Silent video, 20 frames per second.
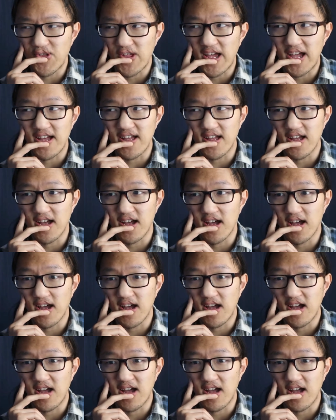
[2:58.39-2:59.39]
that
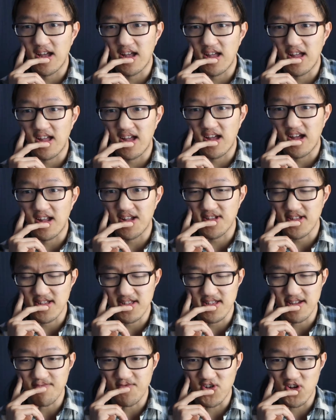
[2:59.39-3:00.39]

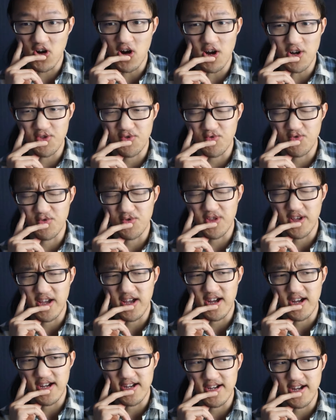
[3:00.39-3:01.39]
since I've gone through
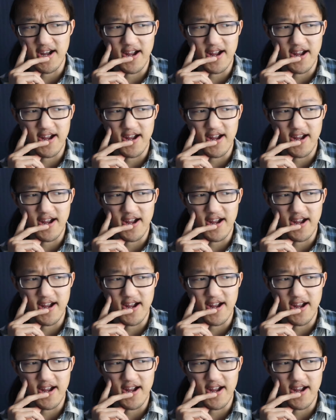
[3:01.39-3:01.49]
that,